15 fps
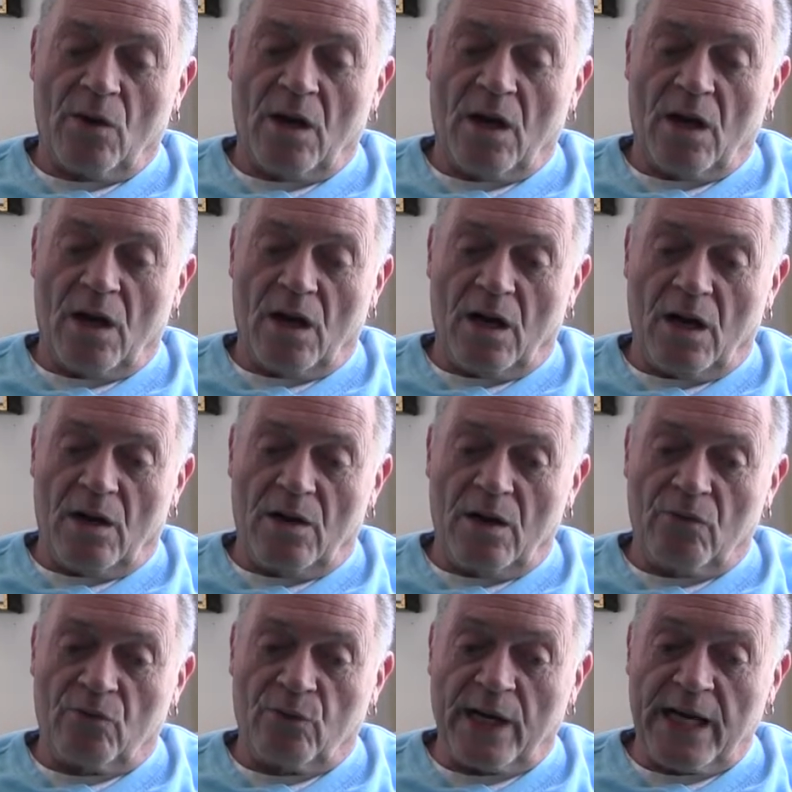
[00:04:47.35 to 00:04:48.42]
uh,
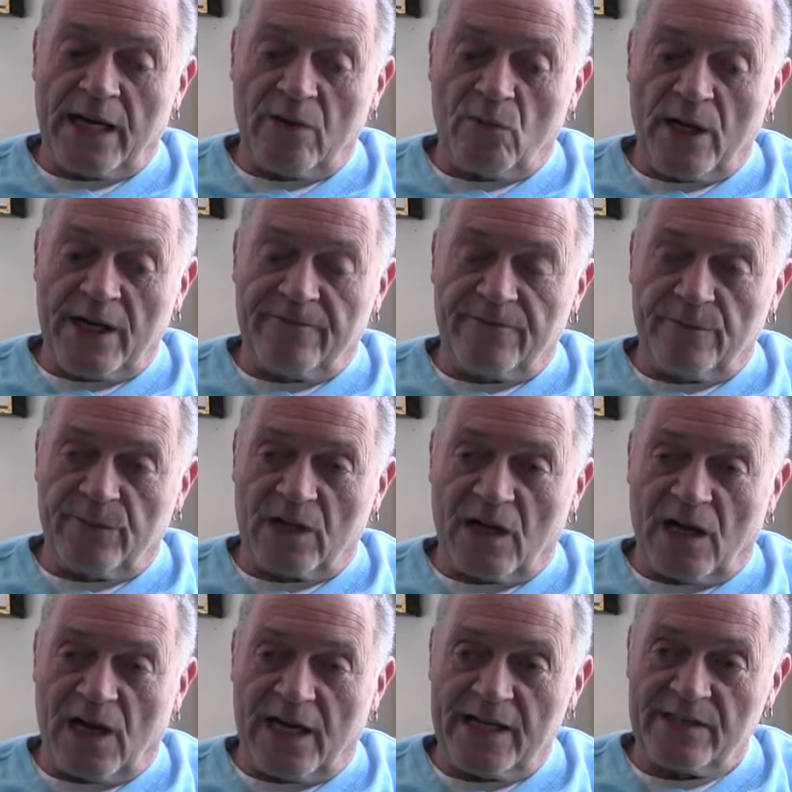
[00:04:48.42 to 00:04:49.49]
ran away from the
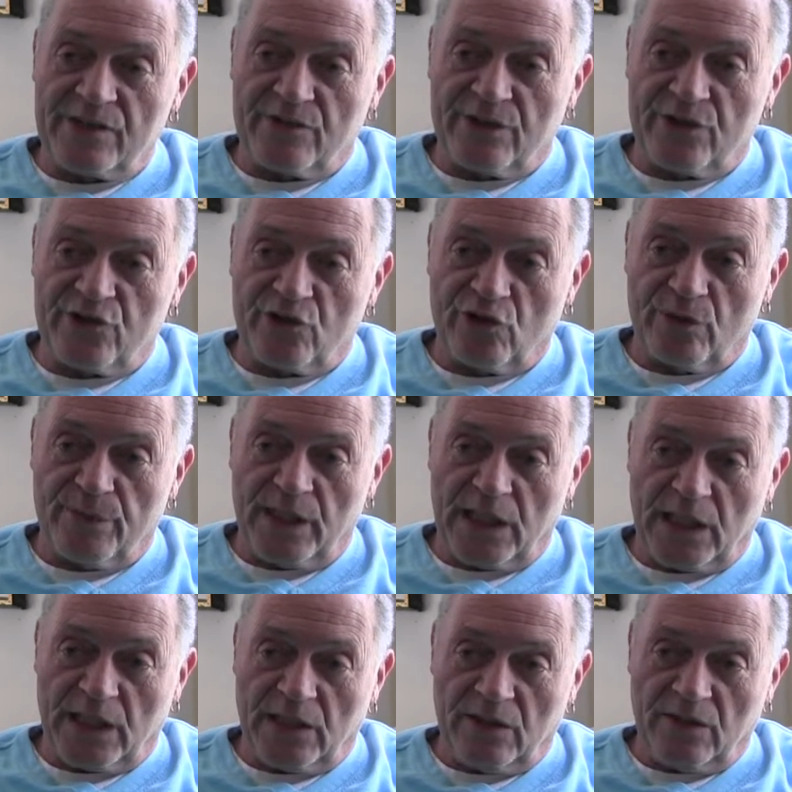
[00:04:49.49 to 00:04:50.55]
Kaiser in
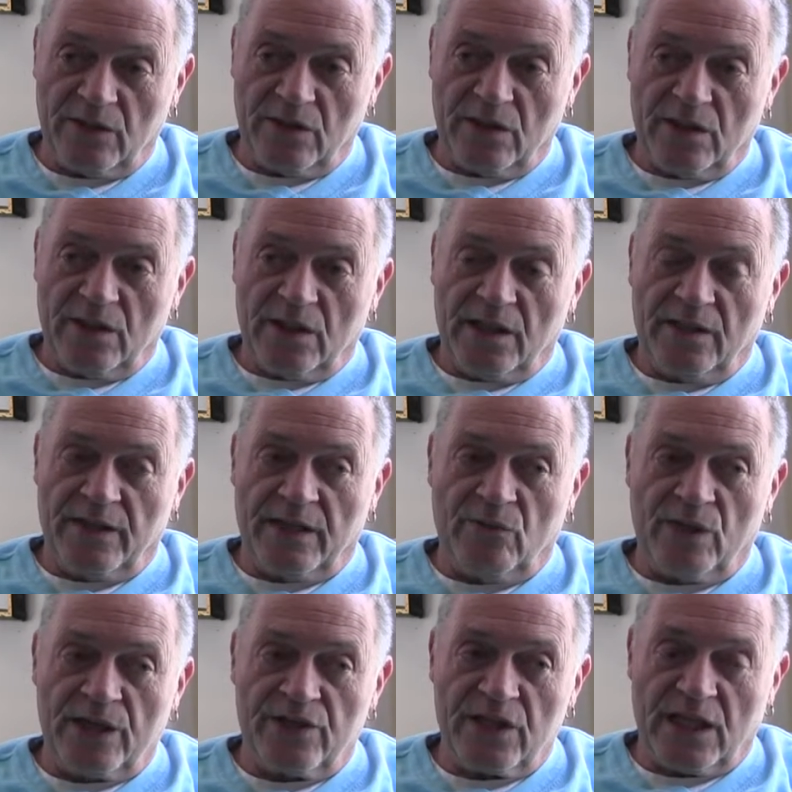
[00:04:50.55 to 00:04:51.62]
Germany and they
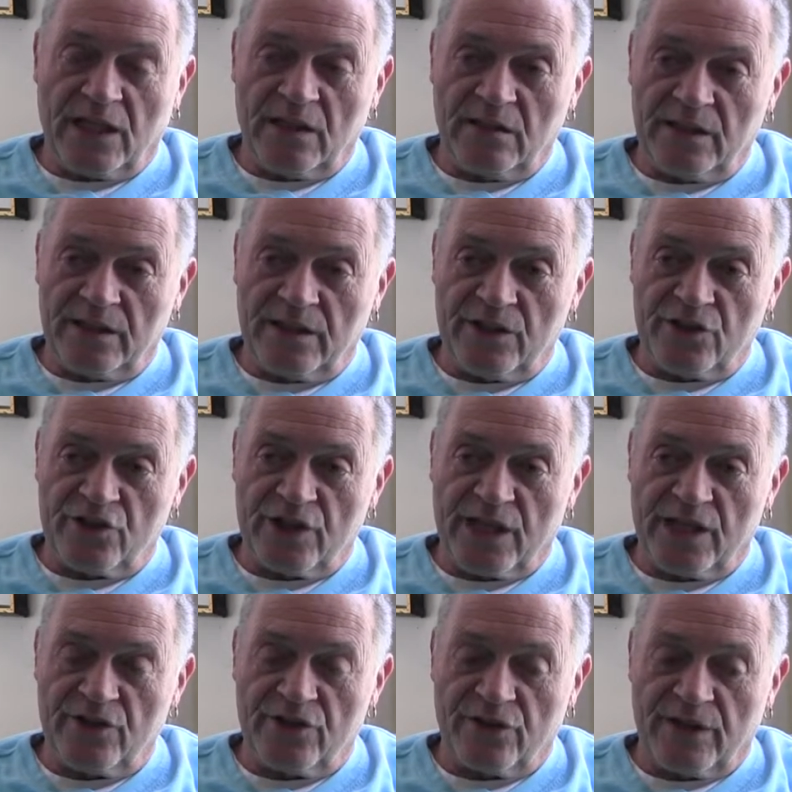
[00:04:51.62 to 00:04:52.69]
went to England and
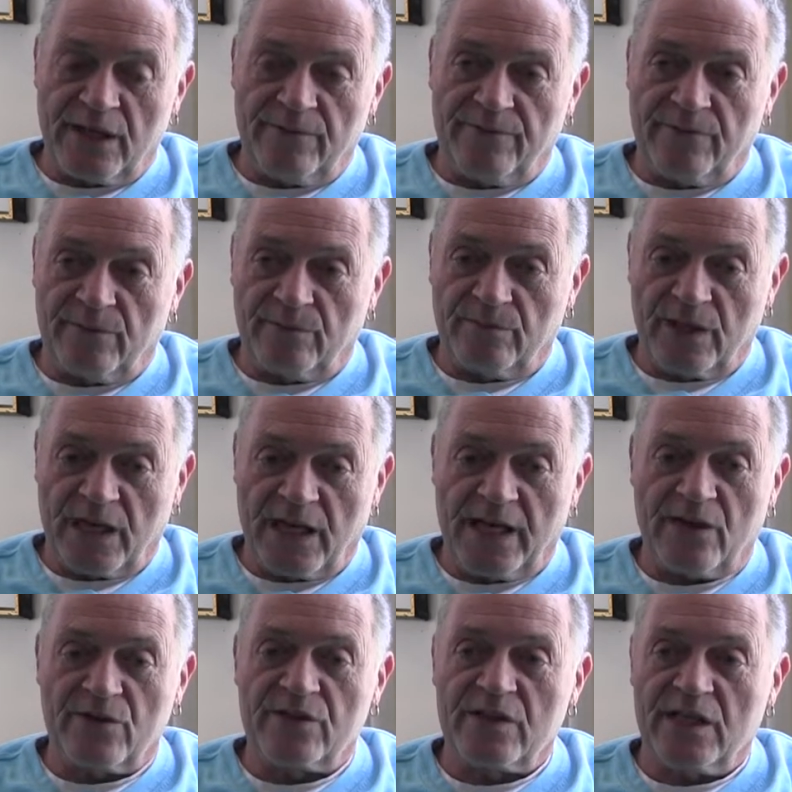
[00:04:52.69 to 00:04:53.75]
changed the name from
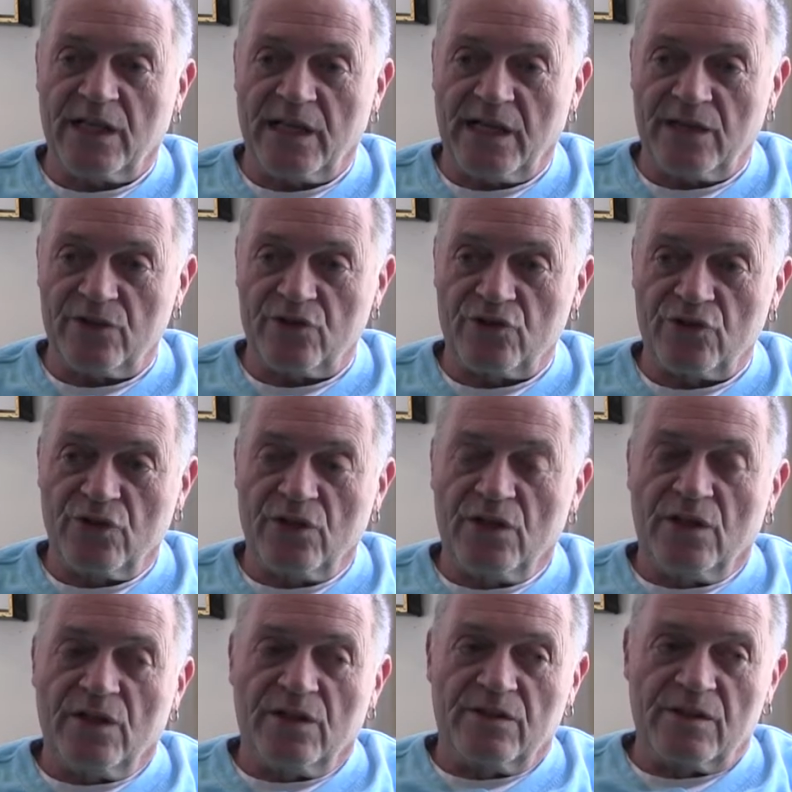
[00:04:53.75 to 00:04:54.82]
KOCH
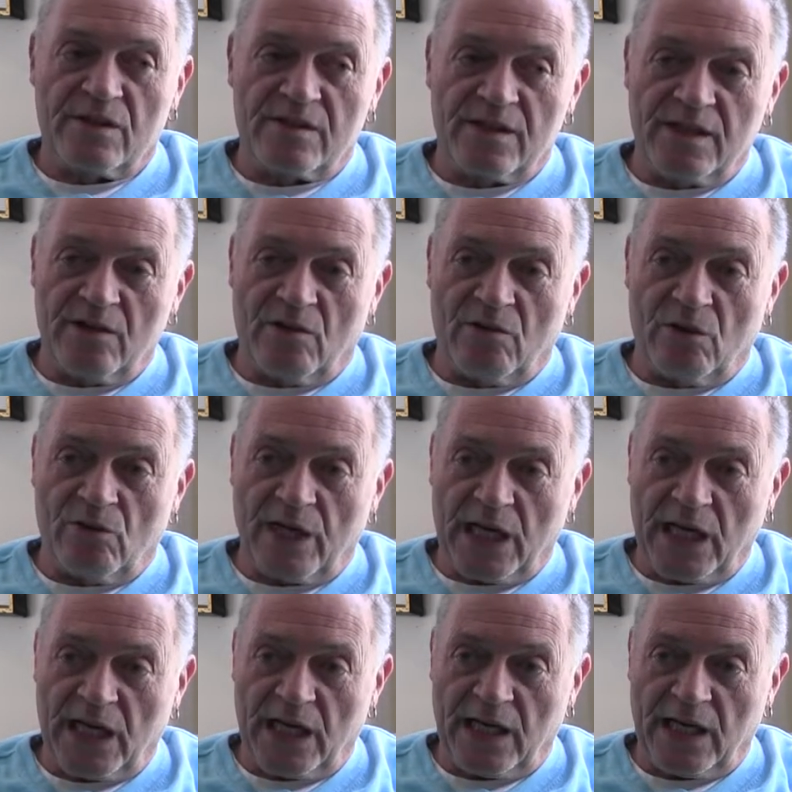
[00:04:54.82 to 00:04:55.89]
to COOK,
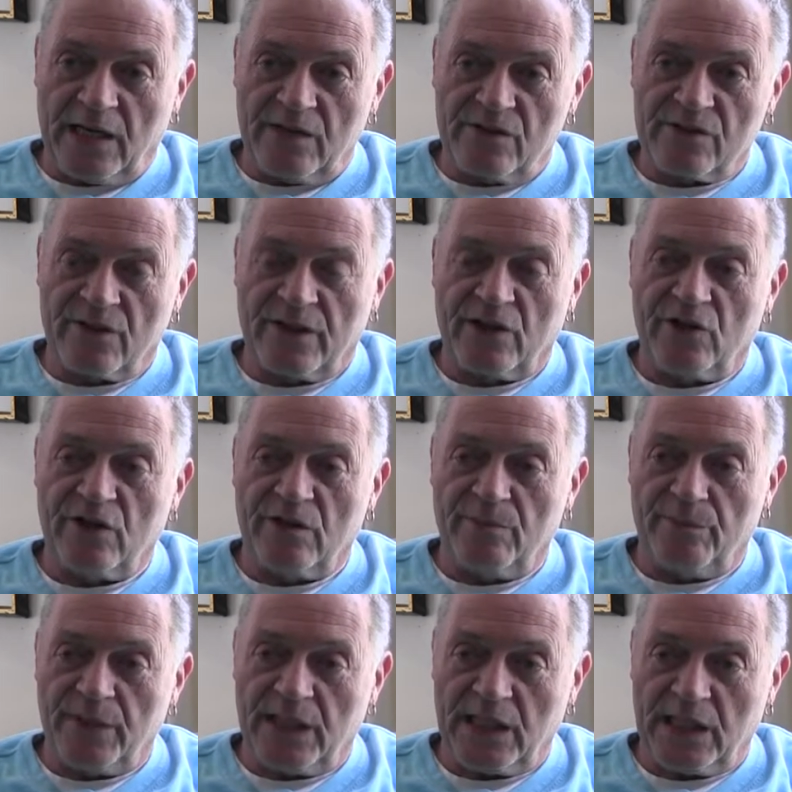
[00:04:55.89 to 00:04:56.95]
so they
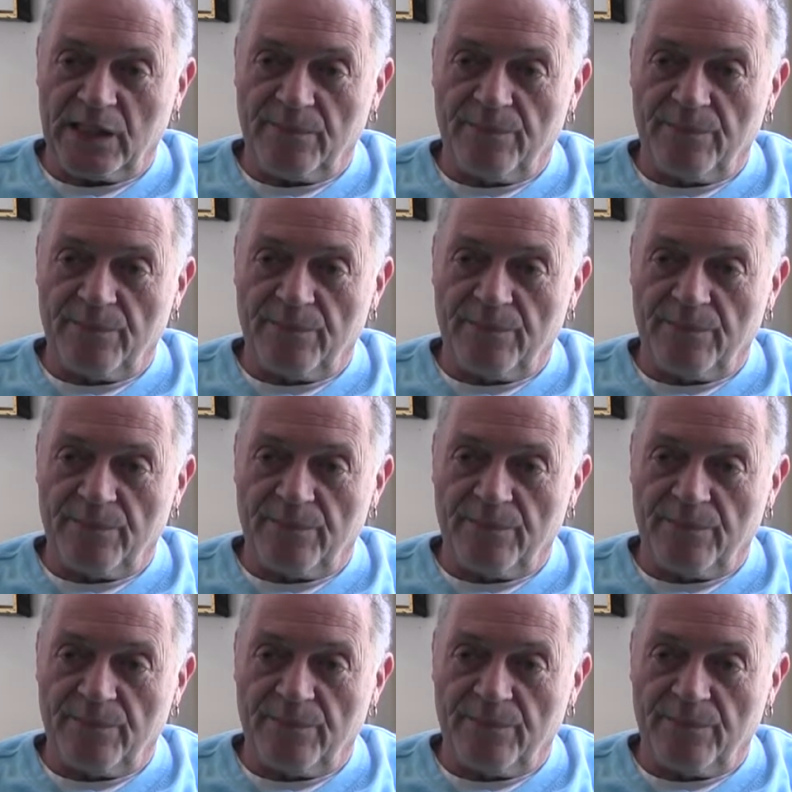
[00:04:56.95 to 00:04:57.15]
couldn't be